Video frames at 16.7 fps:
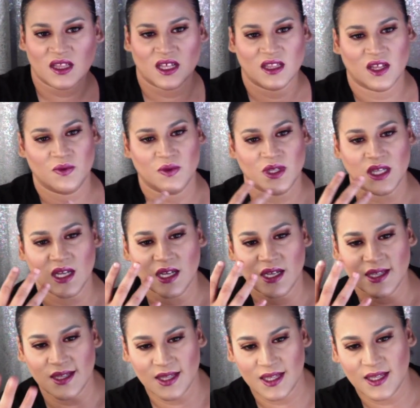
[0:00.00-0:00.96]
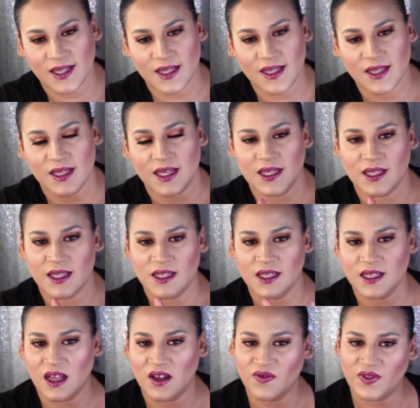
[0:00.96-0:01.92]
that there was inconsistencies and
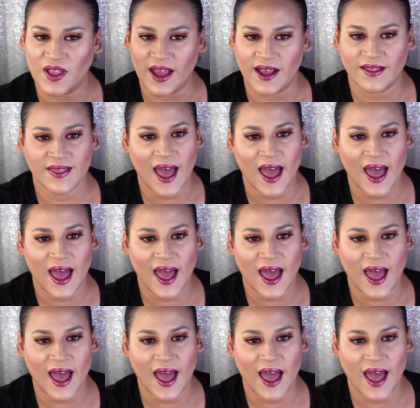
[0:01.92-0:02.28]
stuff like